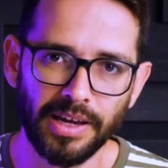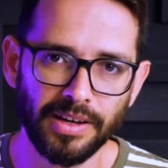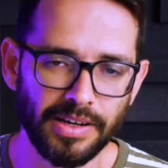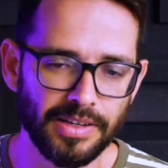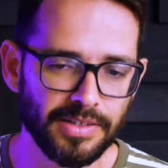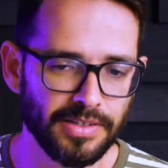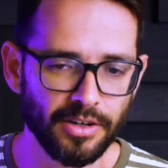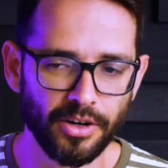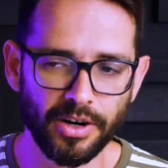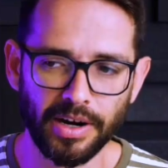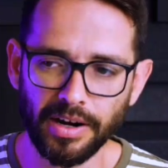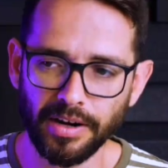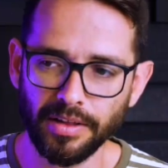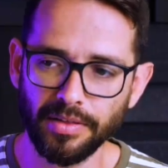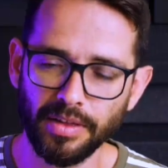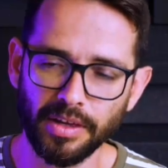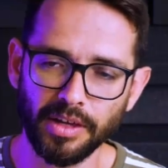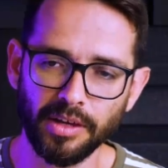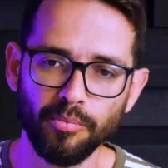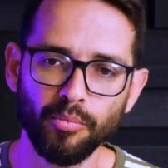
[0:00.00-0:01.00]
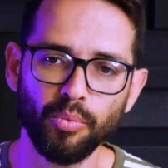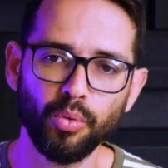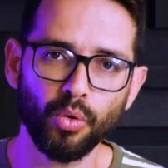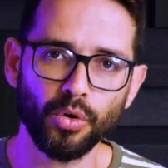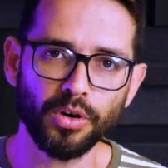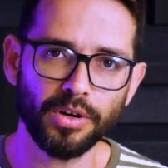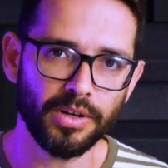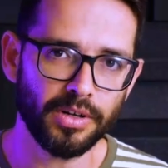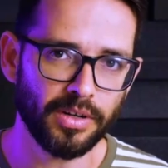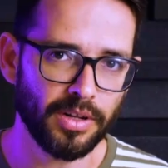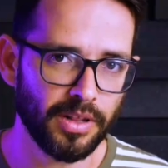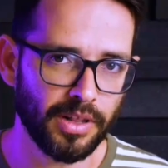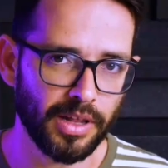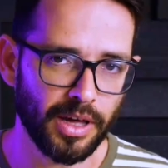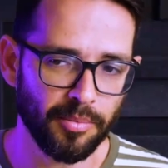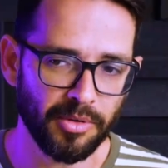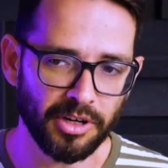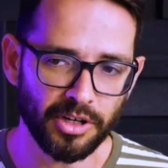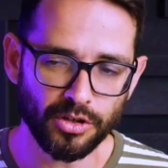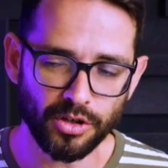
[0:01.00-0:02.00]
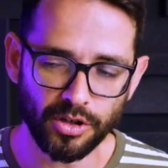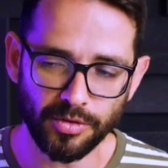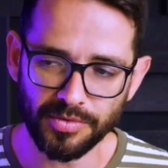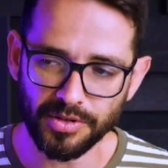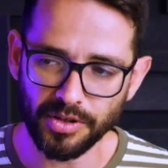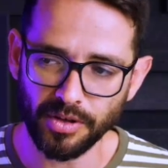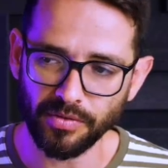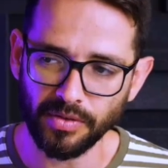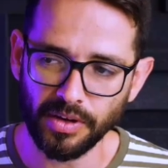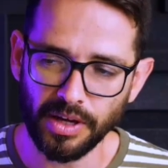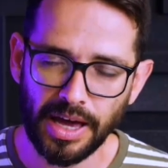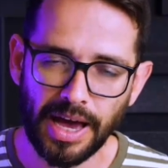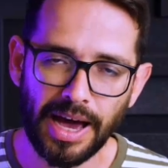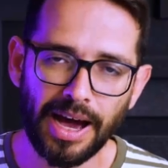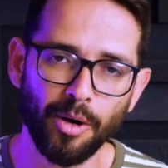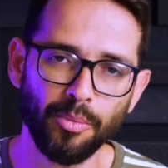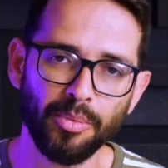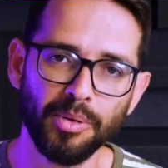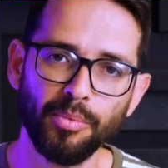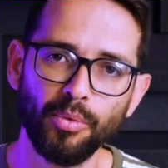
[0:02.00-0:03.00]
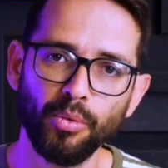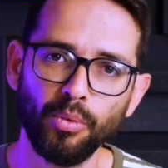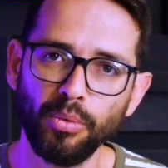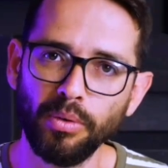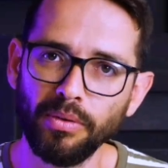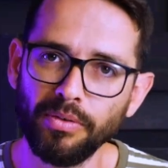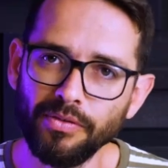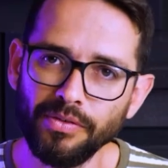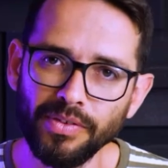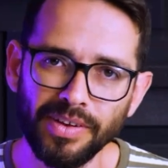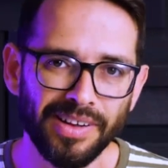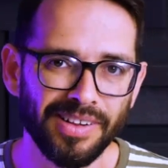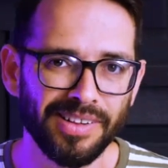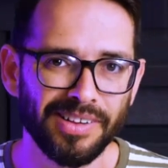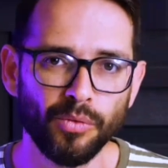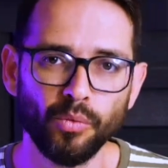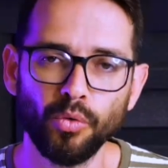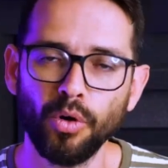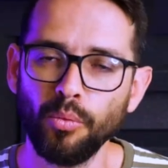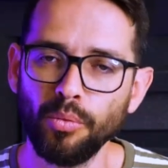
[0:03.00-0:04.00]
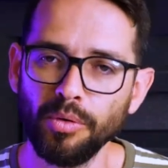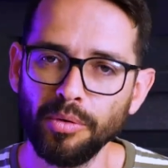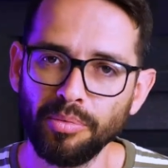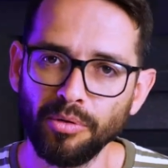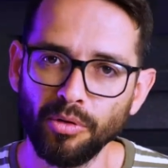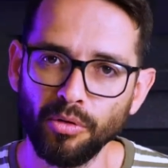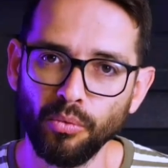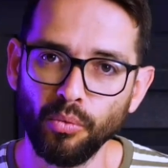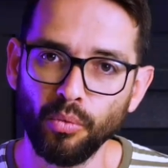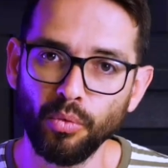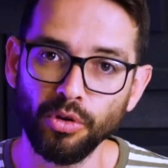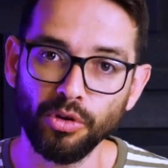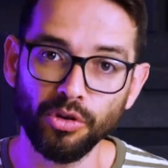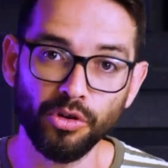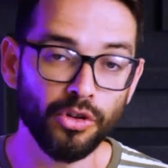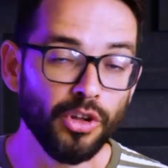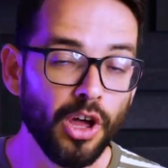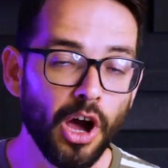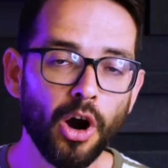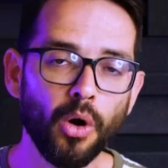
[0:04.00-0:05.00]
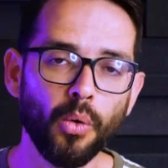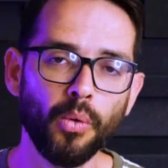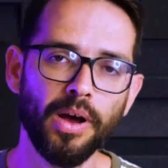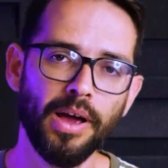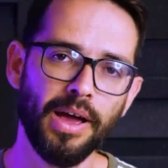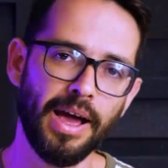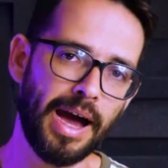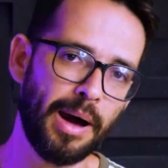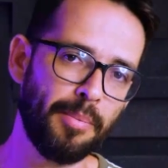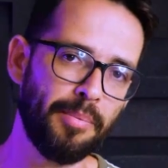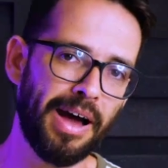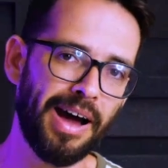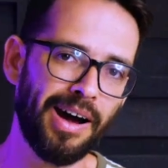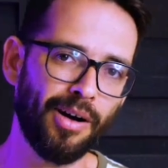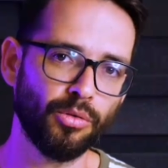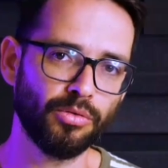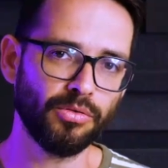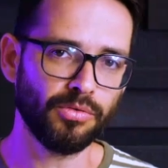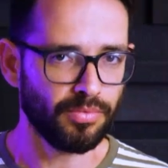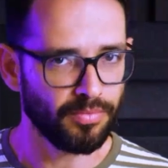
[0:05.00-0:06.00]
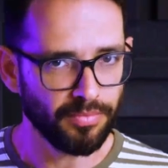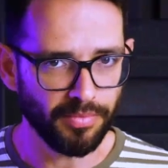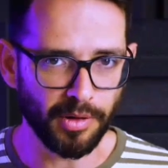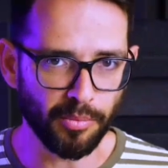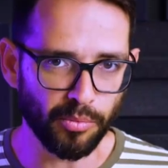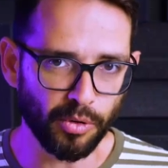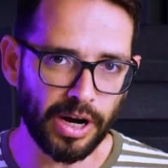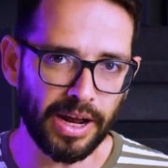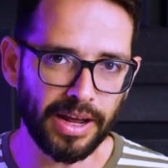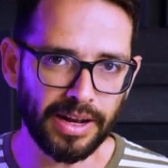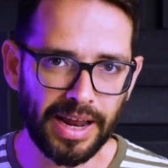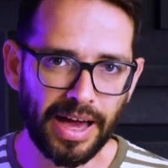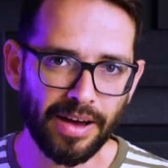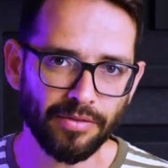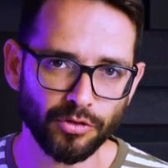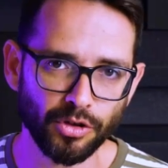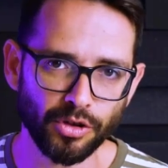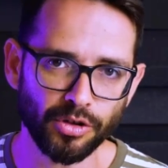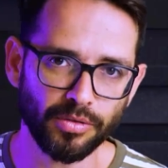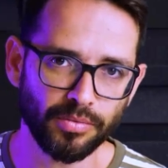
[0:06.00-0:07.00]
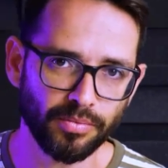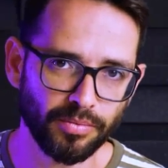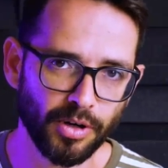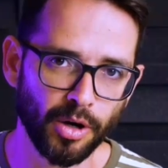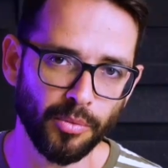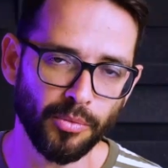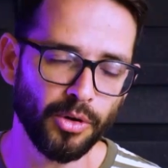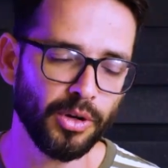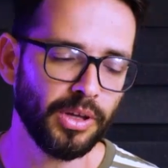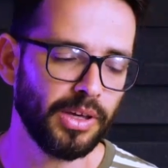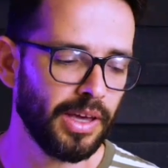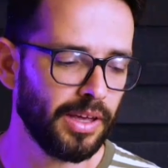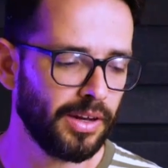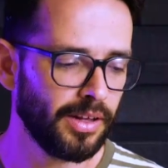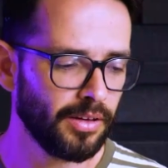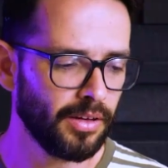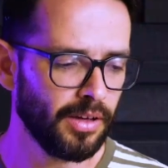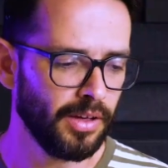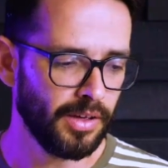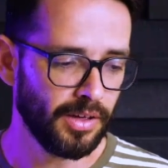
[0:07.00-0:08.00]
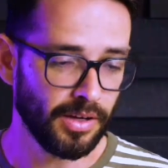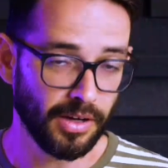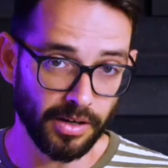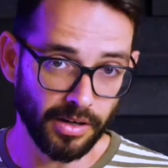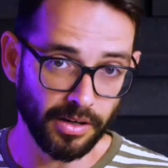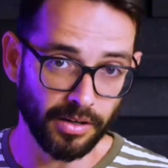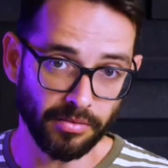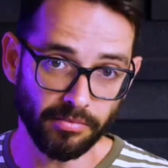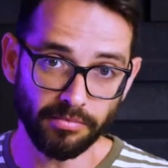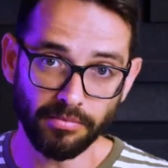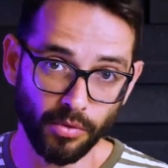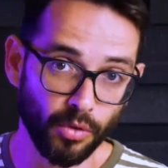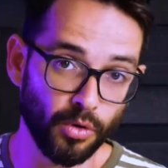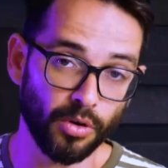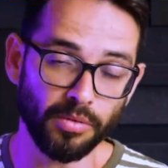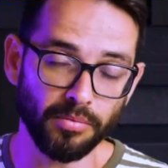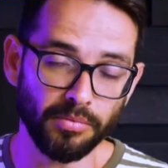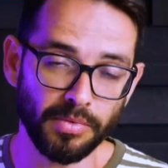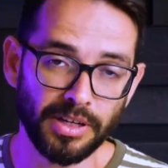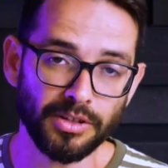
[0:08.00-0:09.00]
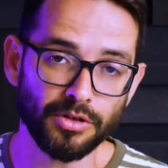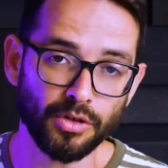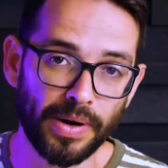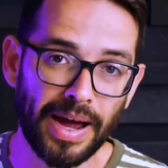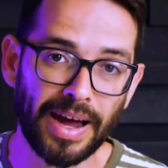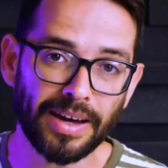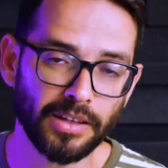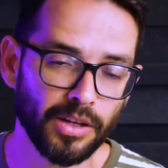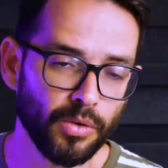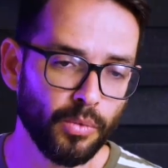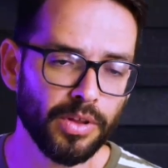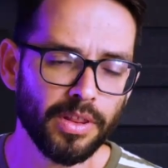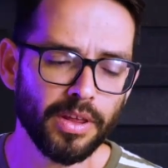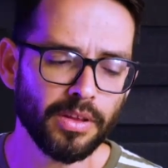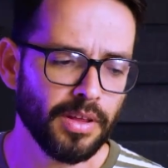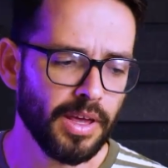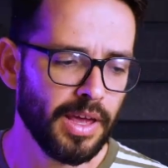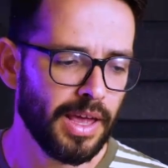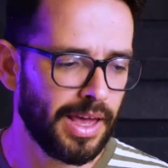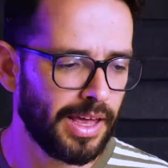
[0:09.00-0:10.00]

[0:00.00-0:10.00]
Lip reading: Is there anything important to them in terms of how people will feel and what people will know about the brand after communicating or interacting with it?